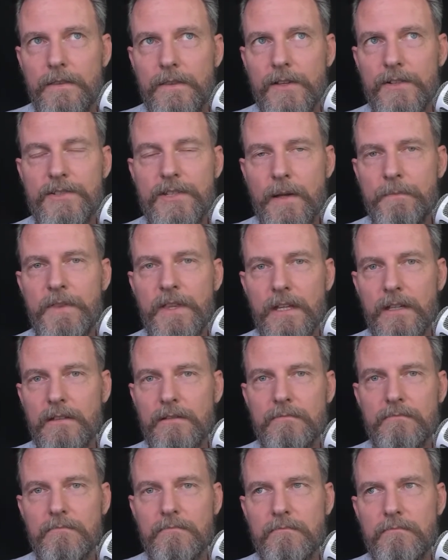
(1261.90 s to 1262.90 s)
there's
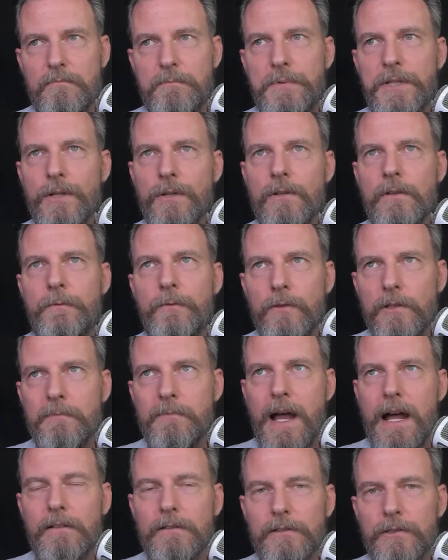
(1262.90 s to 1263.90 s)
something beautiful
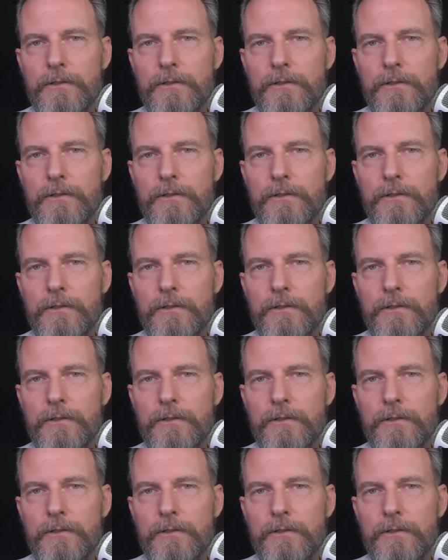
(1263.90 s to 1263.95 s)
about